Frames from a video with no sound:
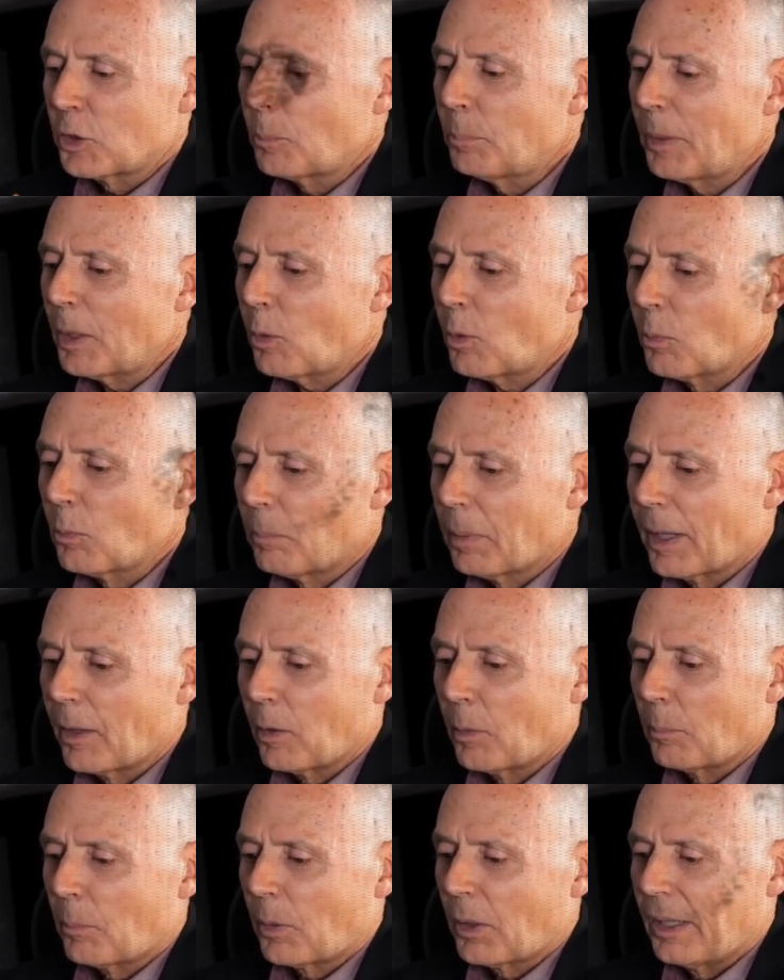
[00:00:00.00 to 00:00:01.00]
I am worried
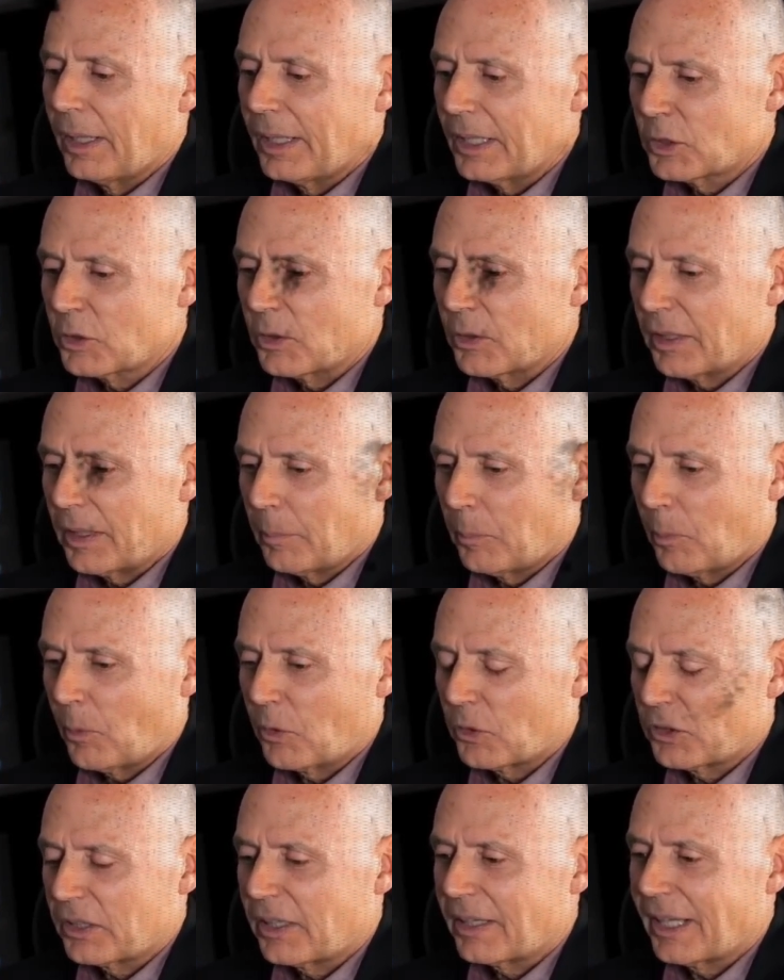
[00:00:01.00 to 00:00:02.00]
about the fact that I can
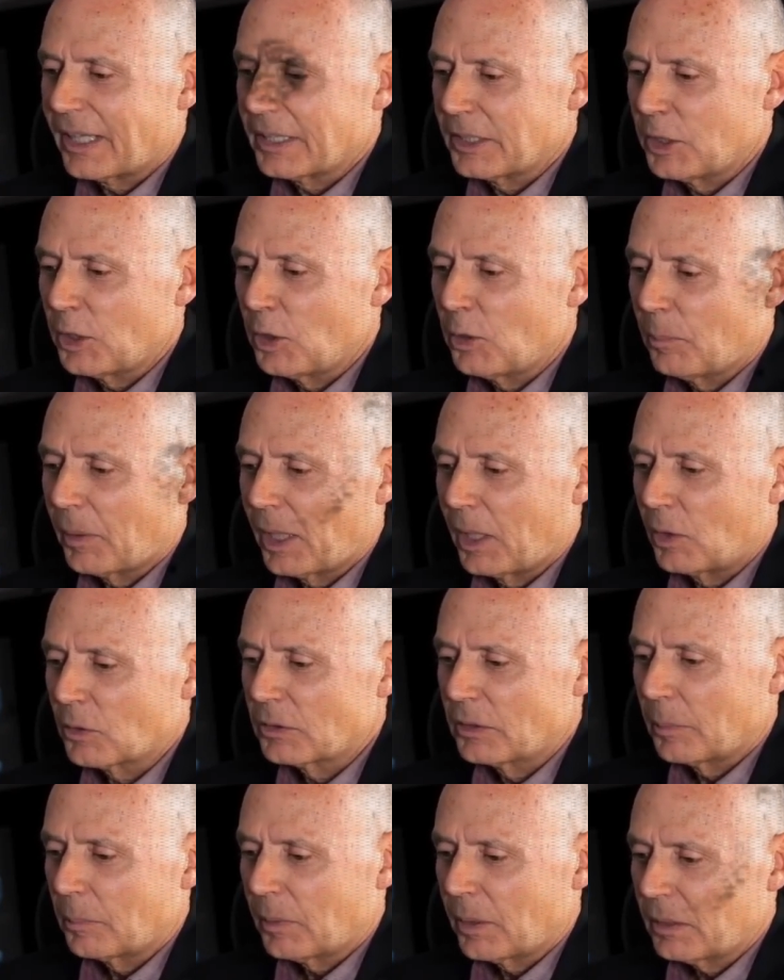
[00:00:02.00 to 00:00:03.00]
be harmful to
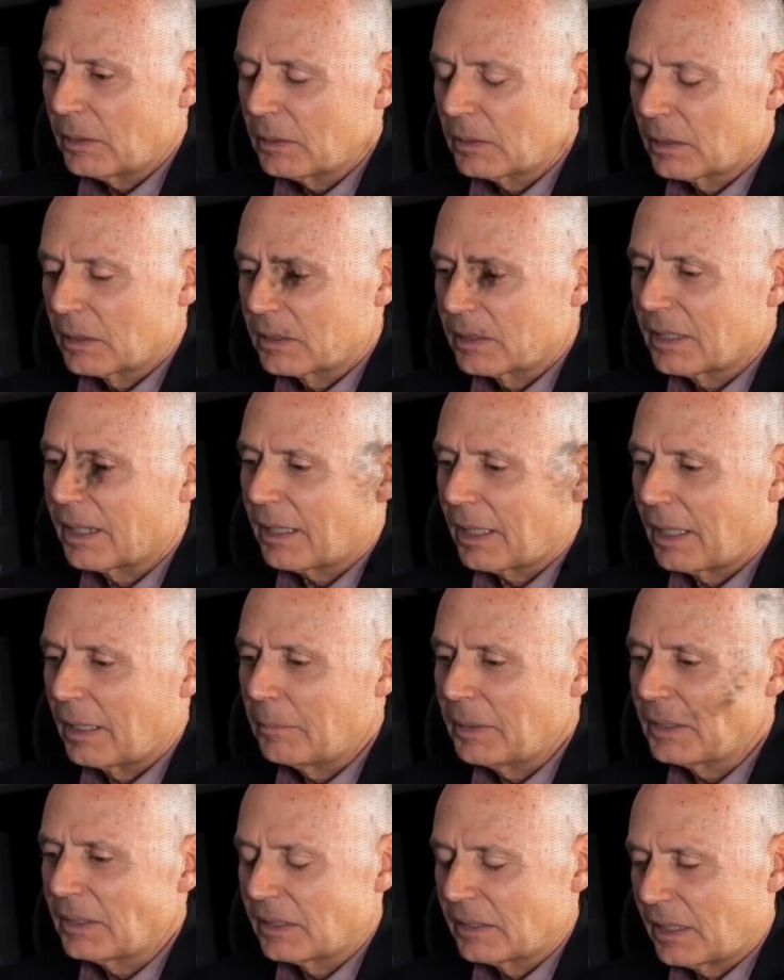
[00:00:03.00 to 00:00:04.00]
others. If
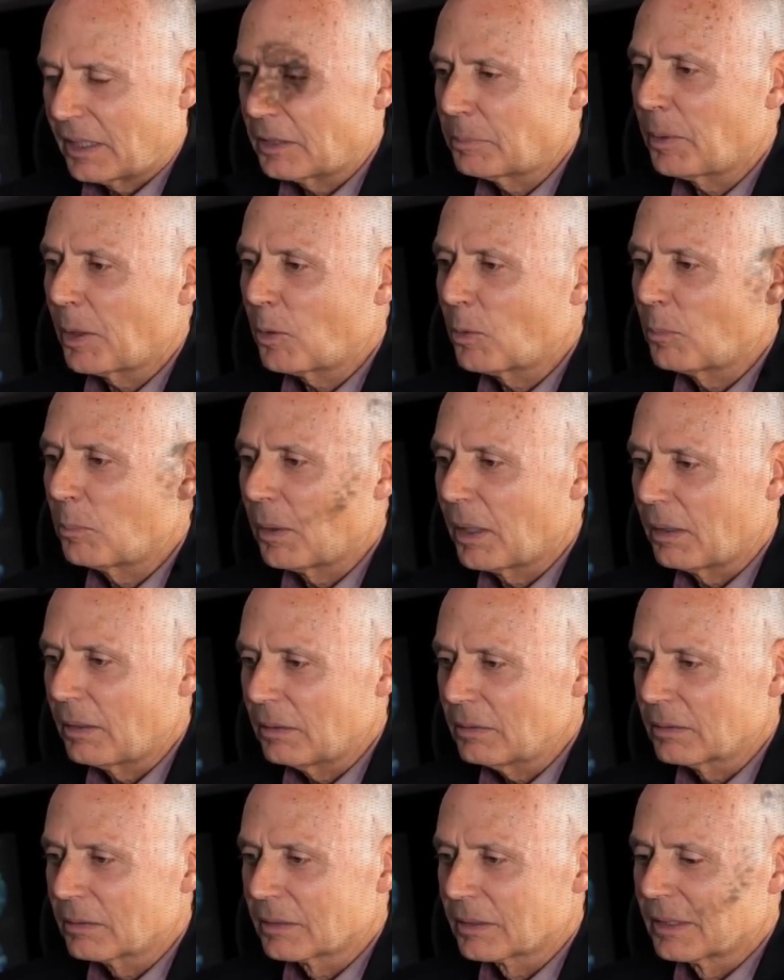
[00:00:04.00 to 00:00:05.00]
you are really
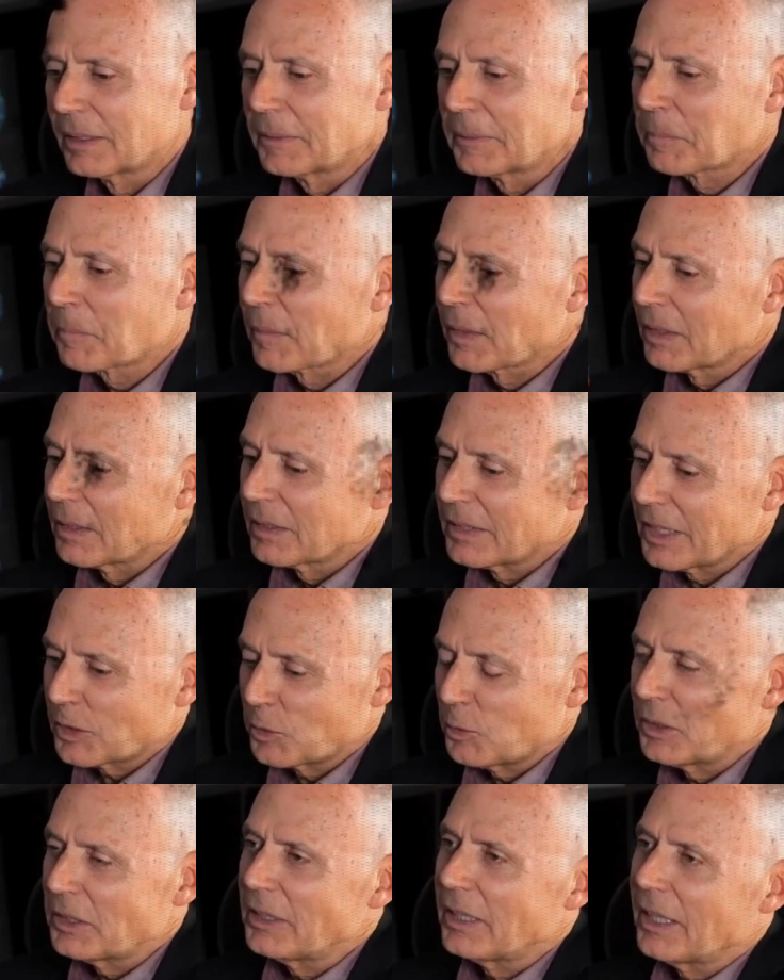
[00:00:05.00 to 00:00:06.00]
worried, it is a
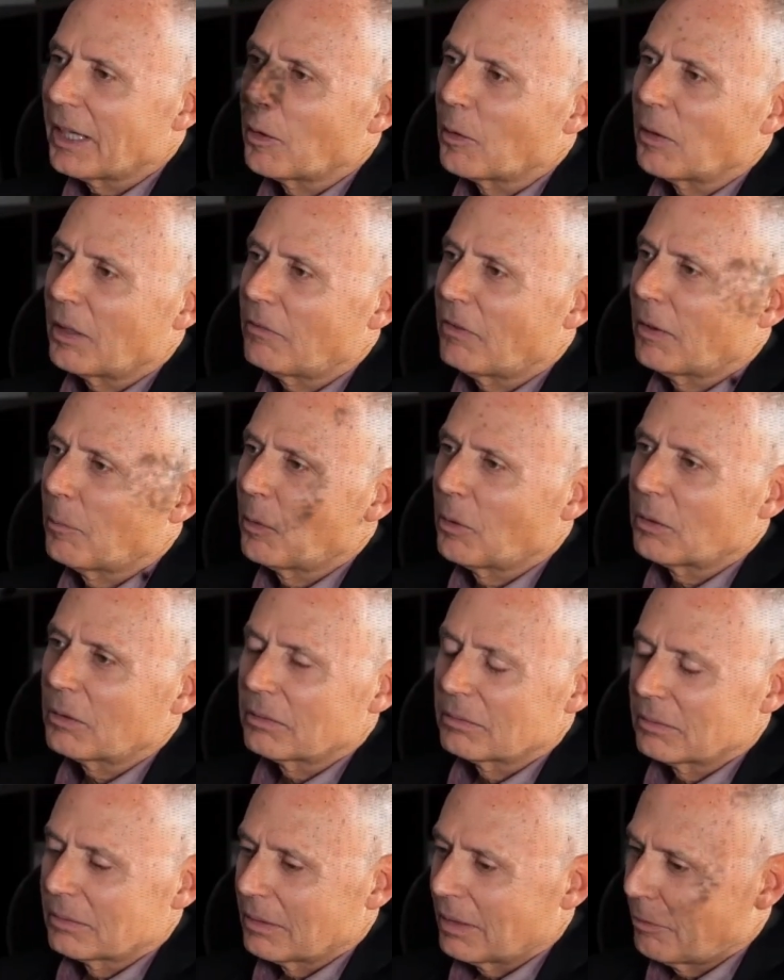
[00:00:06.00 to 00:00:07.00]
positive indicator.
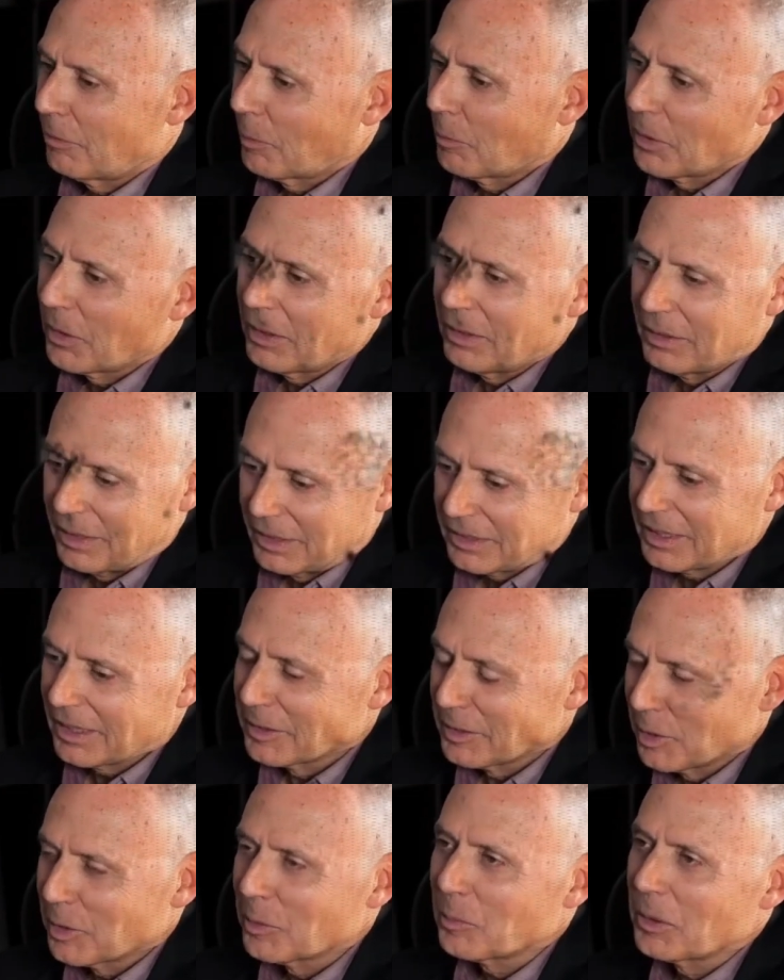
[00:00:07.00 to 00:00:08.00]
In favor,
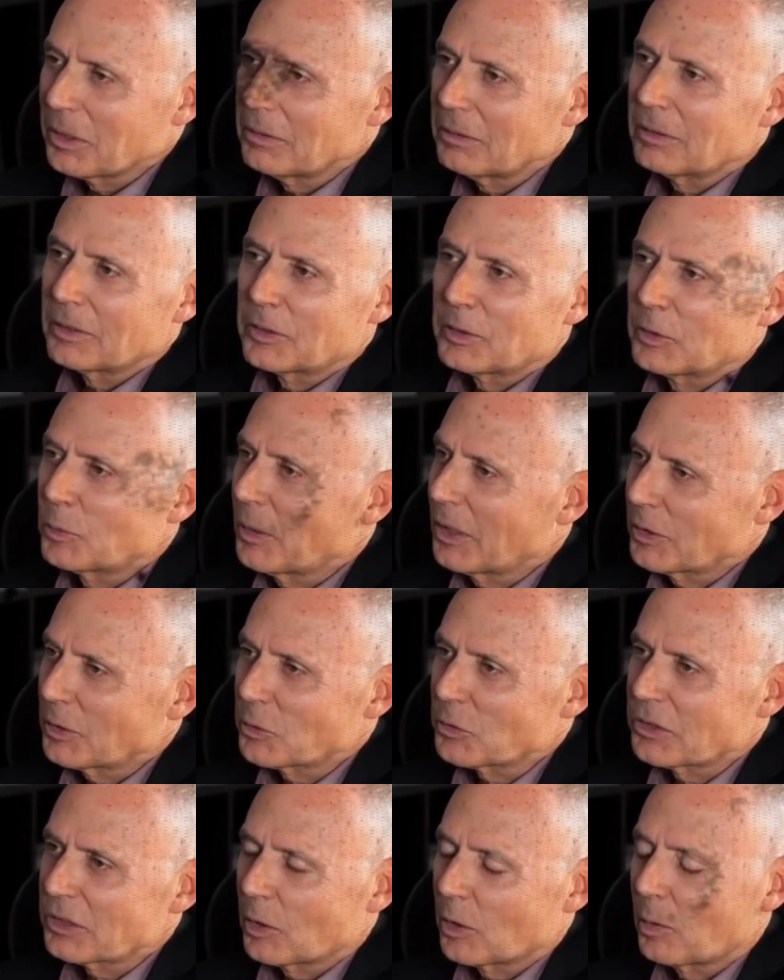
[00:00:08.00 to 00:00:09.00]
in the good sense.
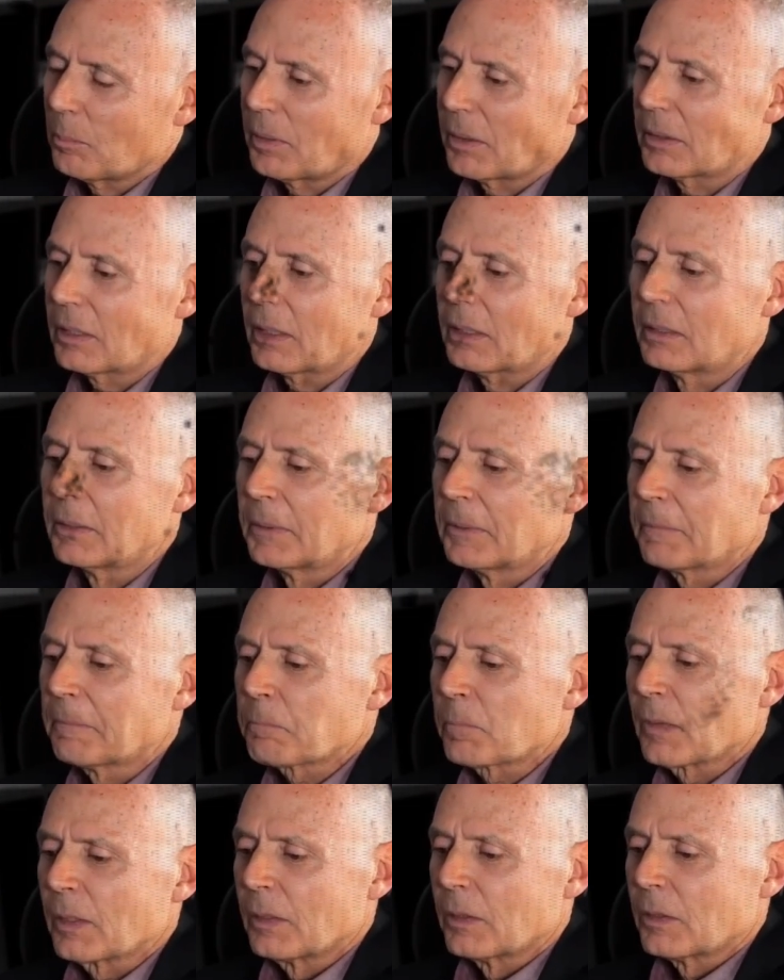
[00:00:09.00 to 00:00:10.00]
You are not a psychopath.